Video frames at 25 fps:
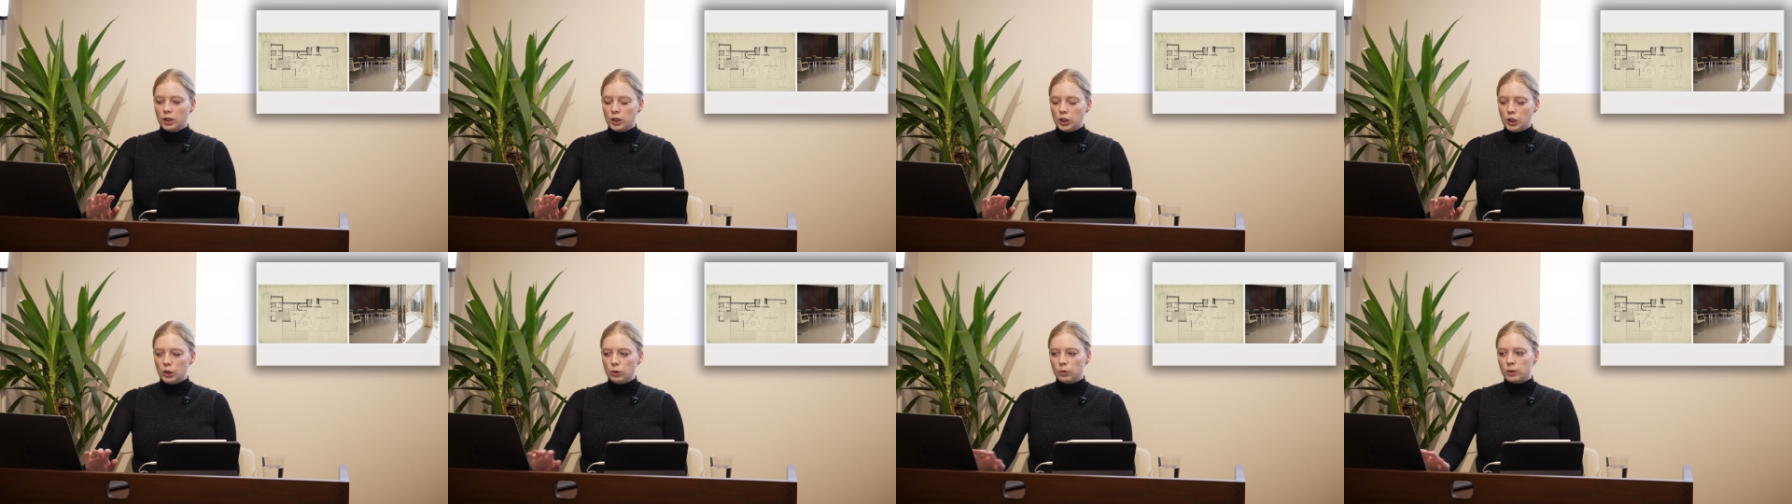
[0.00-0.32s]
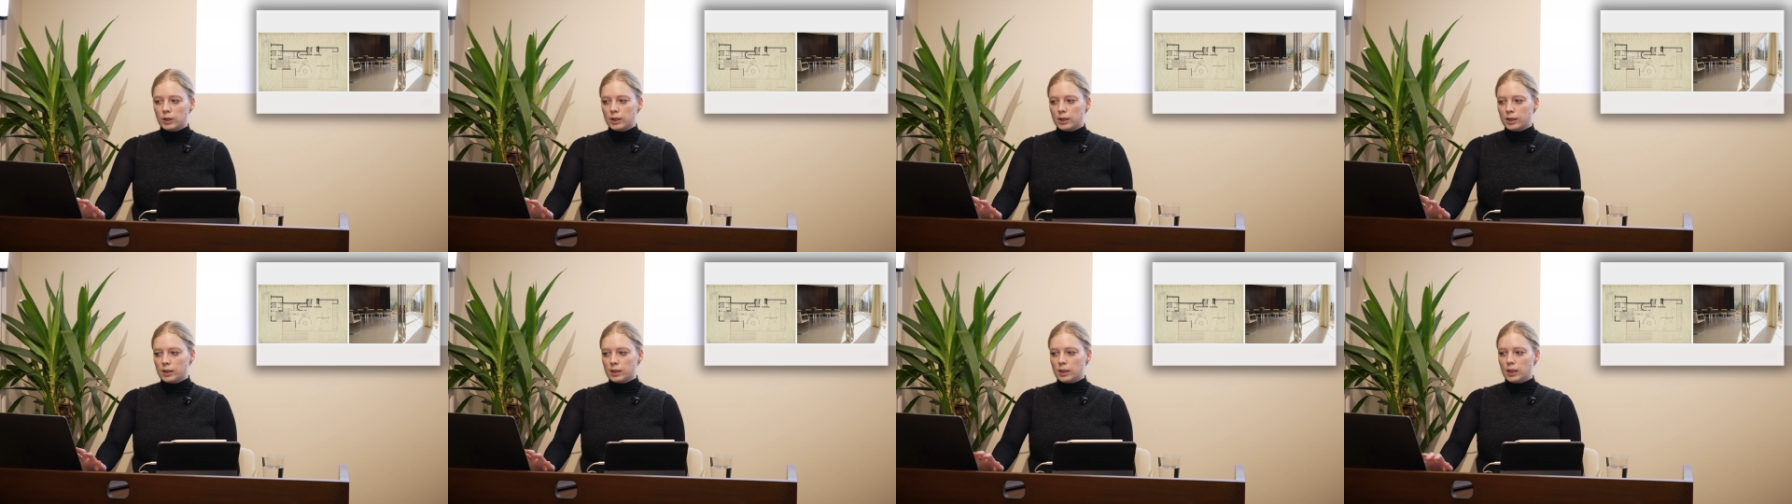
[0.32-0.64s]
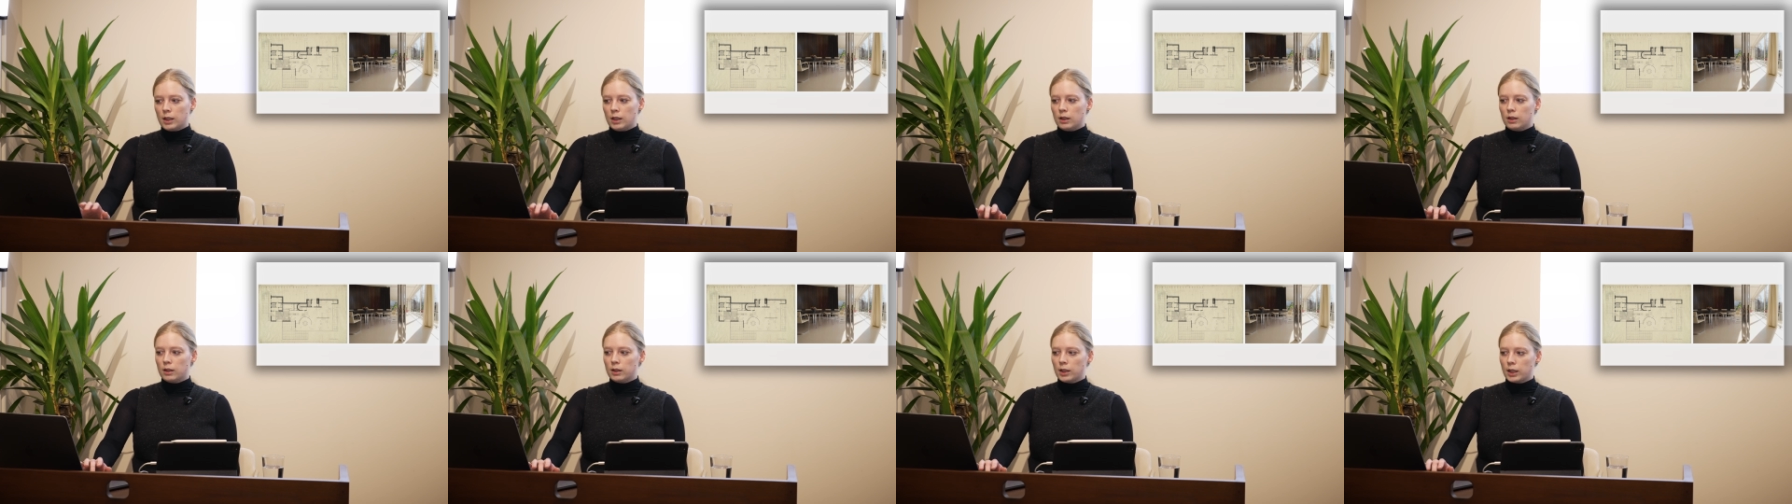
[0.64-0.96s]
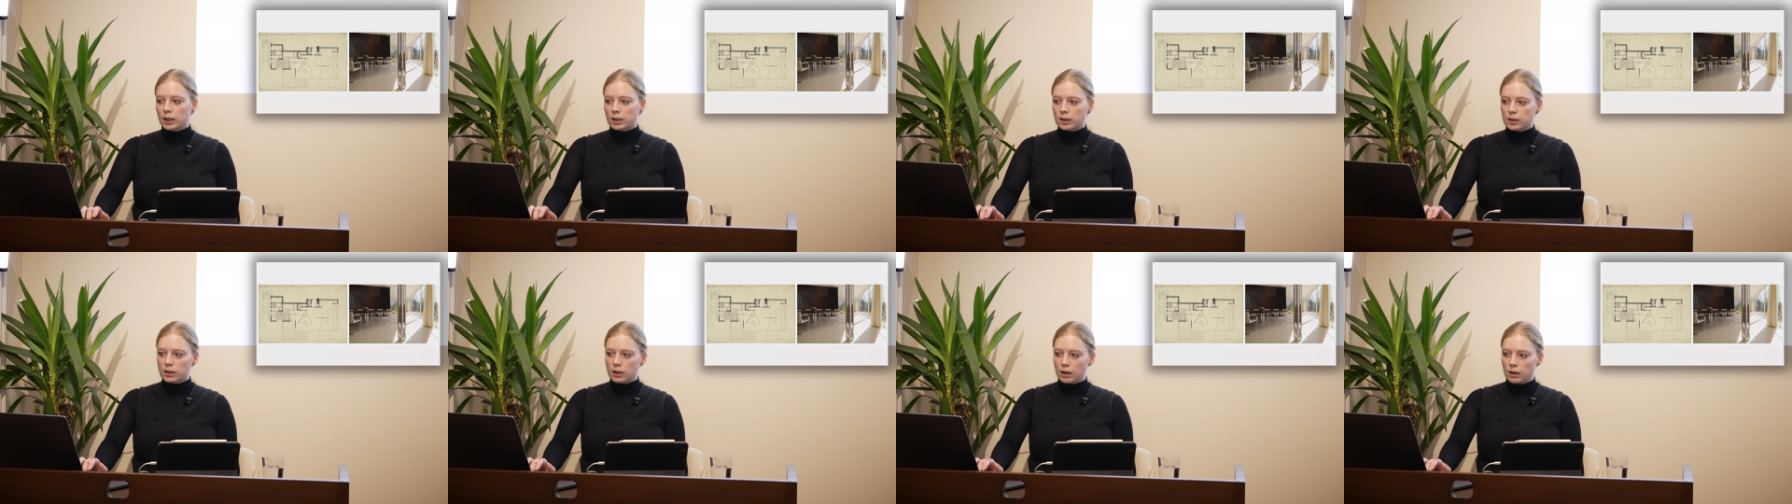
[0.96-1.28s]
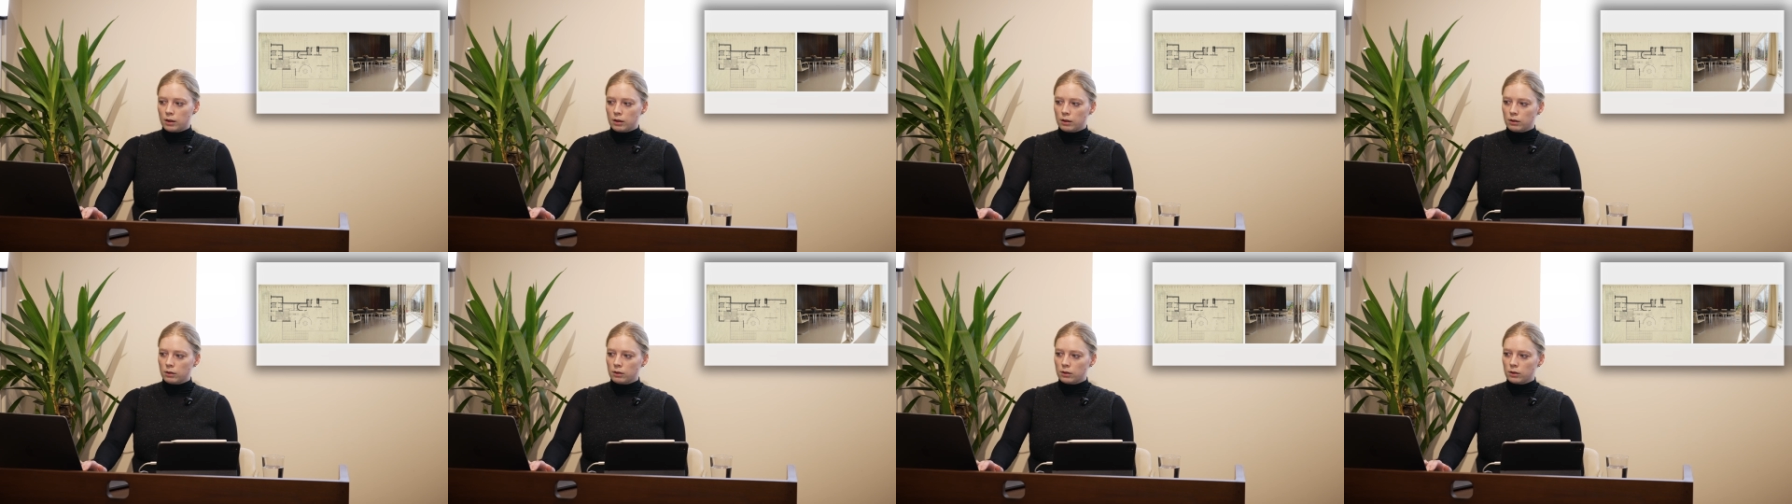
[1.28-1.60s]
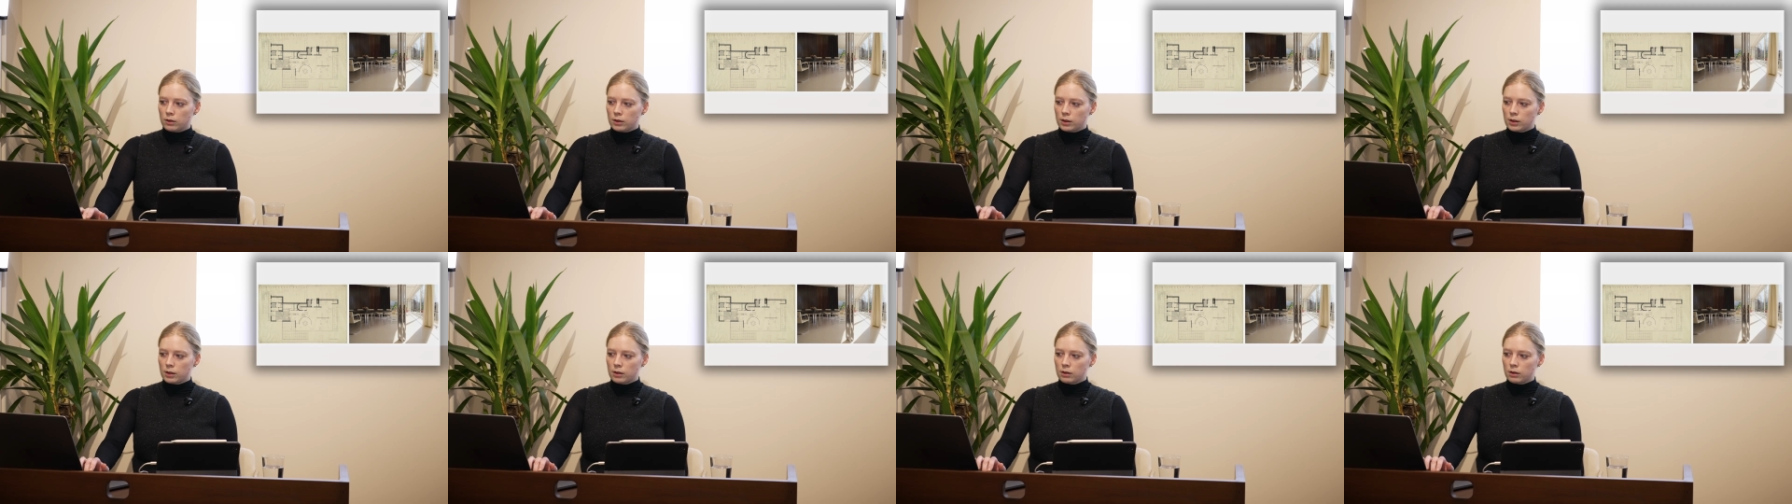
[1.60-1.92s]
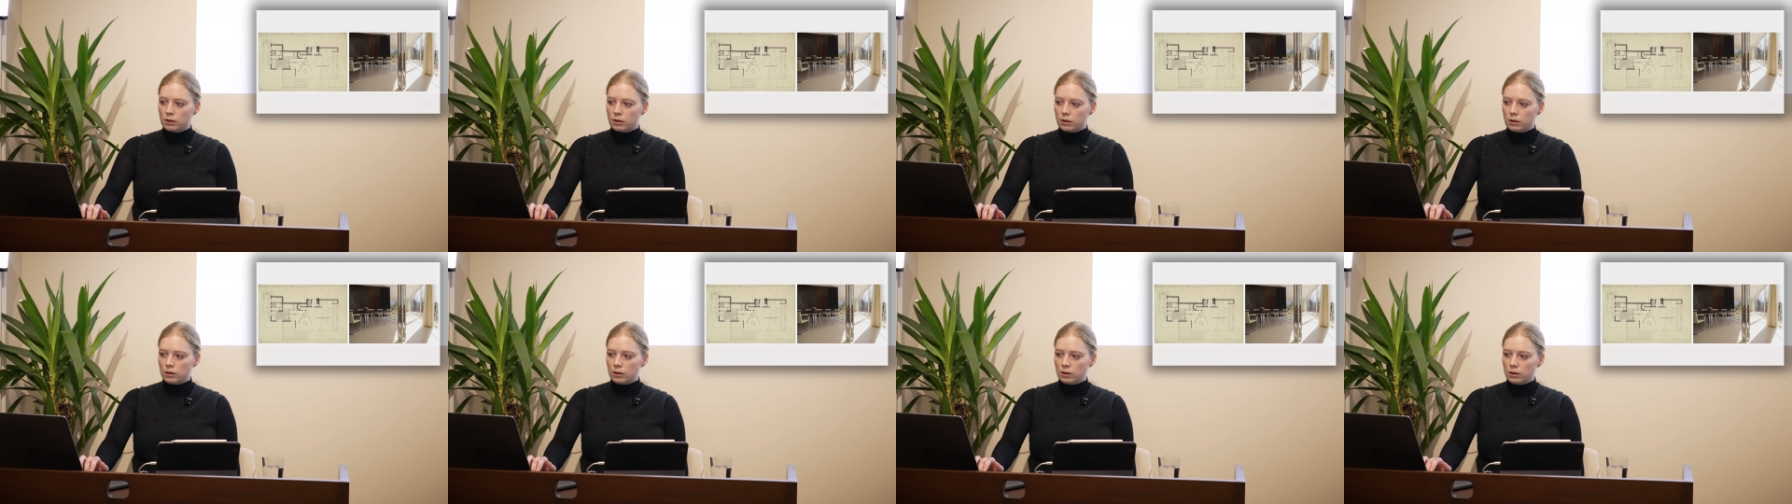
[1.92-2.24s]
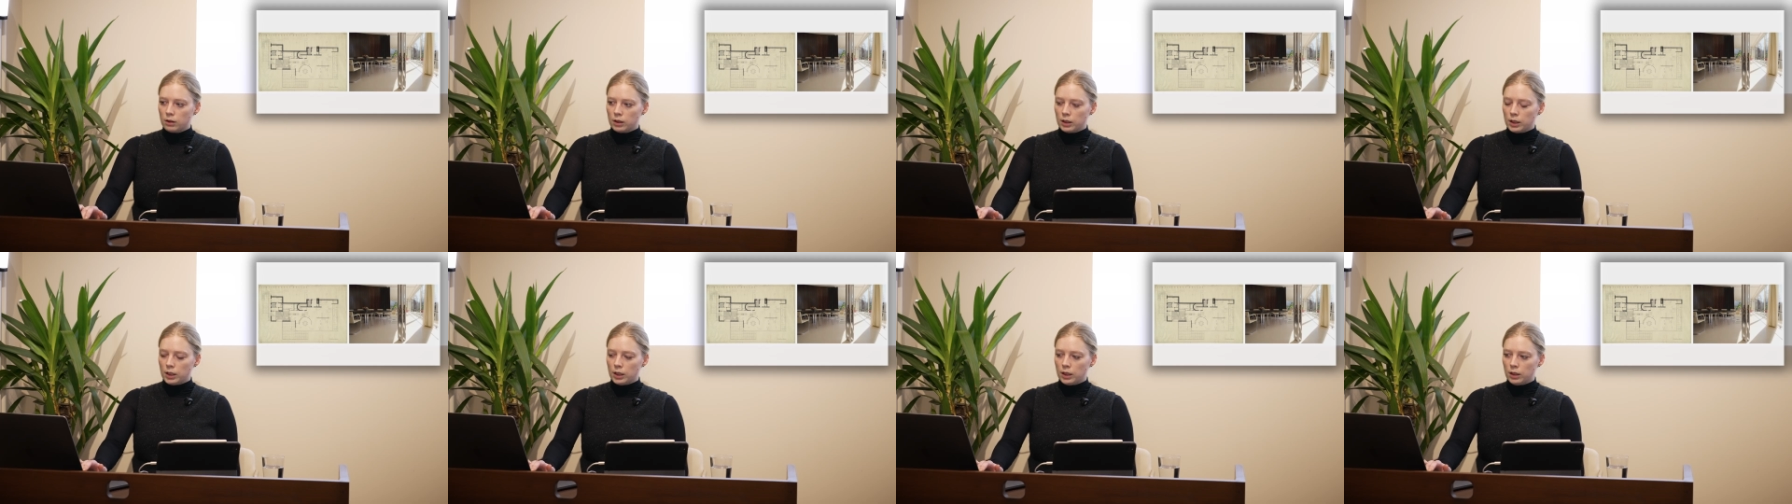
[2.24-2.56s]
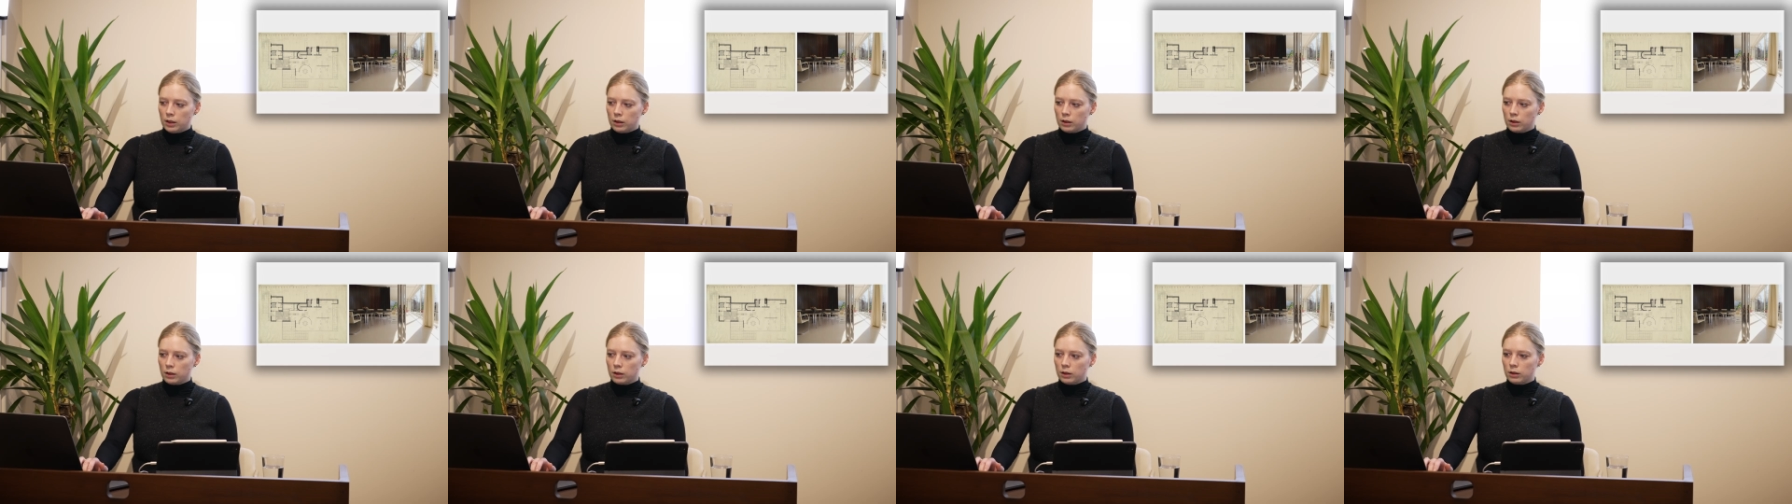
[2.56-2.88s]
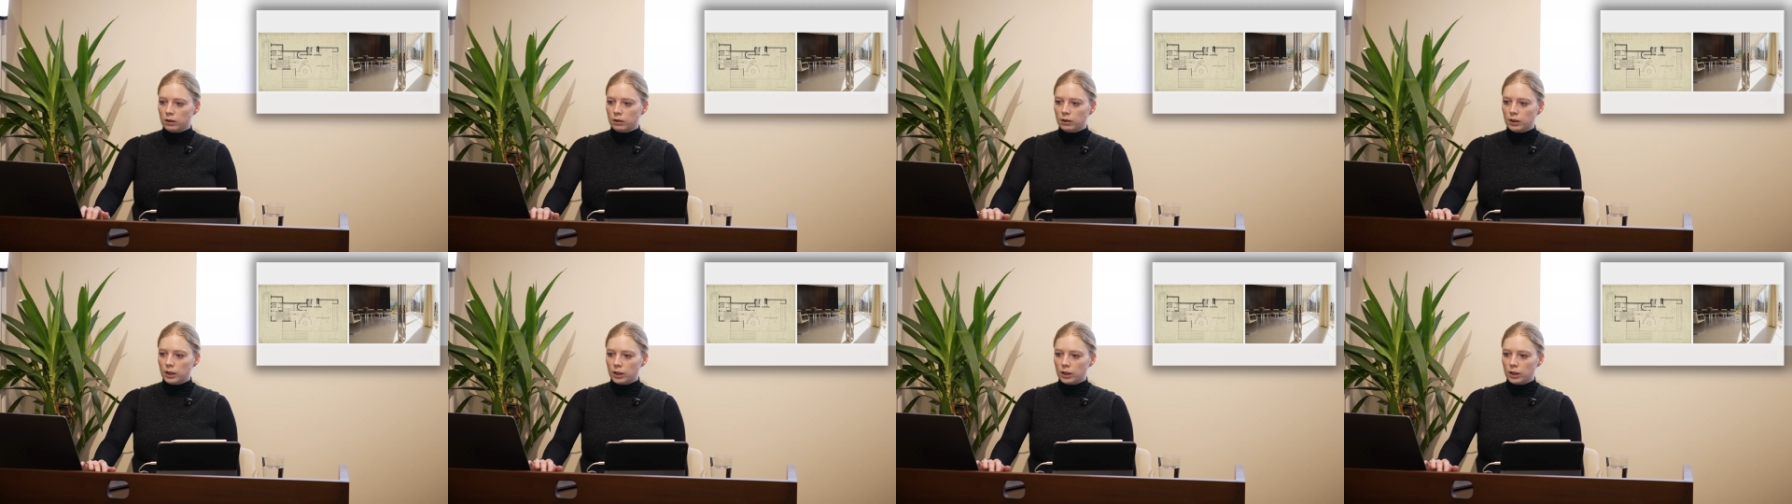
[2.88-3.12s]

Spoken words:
you can see the textiles here.